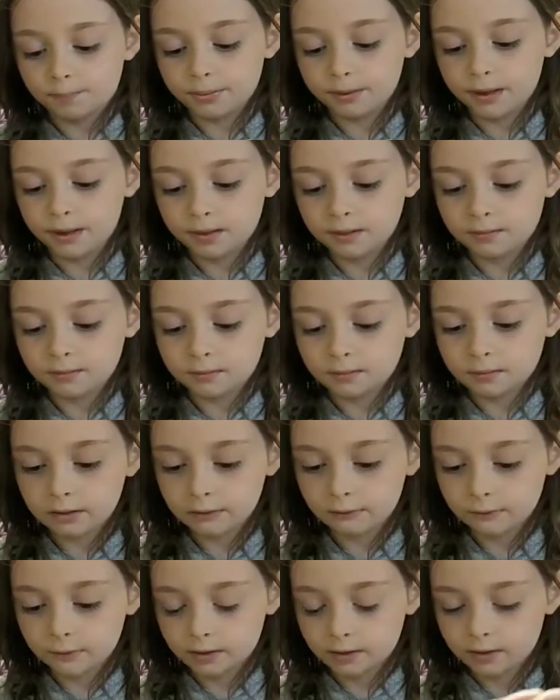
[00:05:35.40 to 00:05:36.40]
The pink
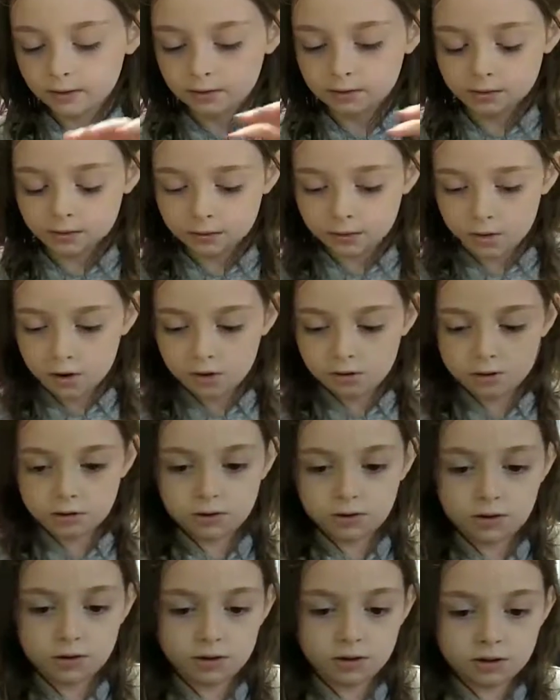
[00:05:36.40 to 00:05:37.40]
thing is the
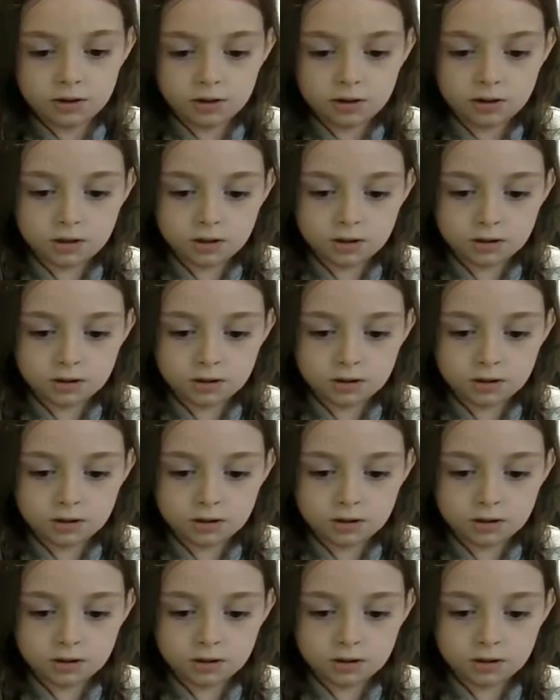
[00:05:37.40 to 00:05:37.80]
dog's dish.